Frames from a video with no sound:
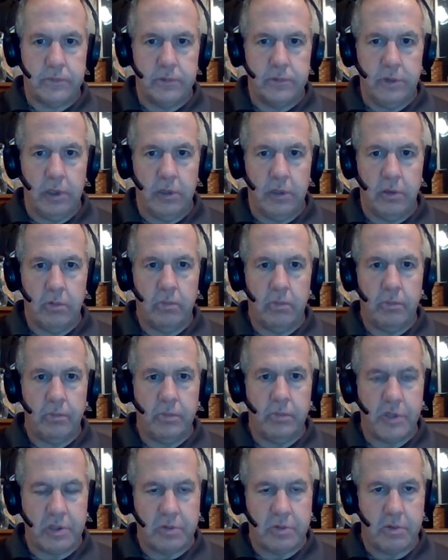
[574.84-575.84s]
you know,
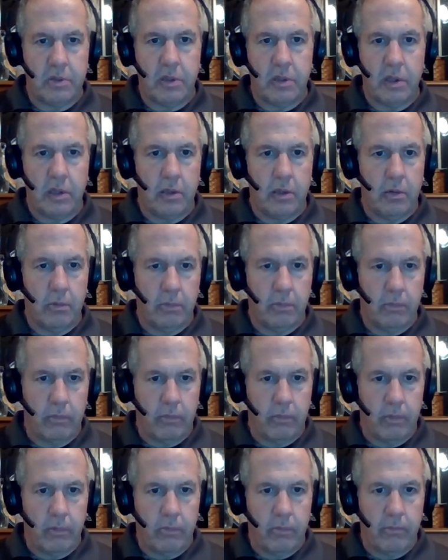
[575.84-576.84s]
just
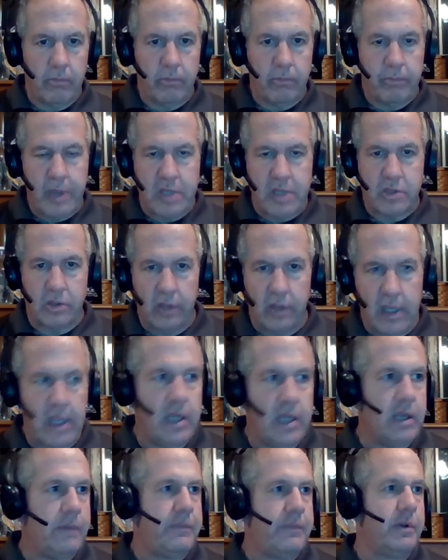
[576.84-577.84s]
basically
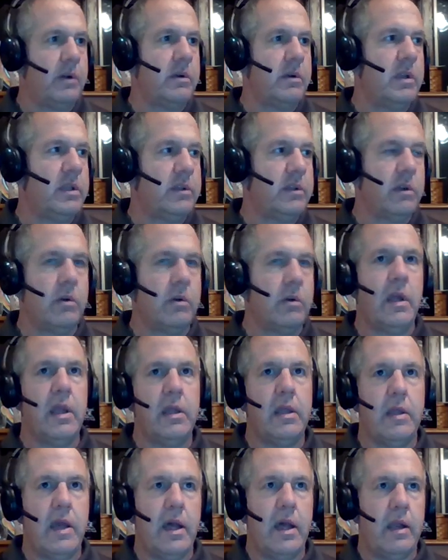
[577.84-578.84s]
eat their
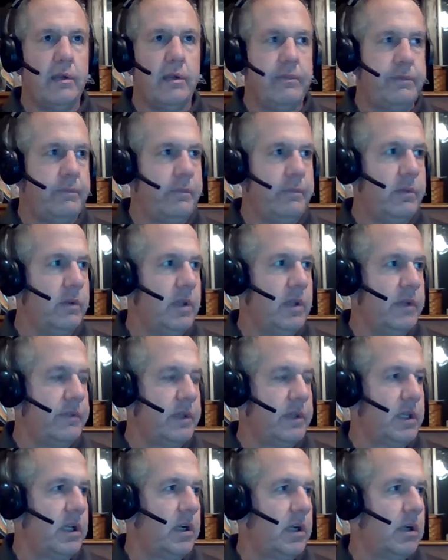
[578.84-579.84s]
way out of
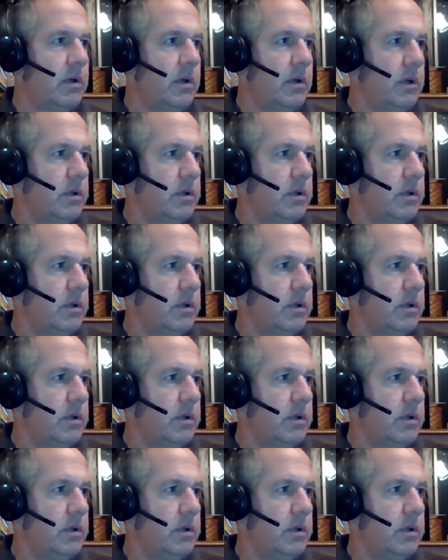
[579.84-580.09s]
living here.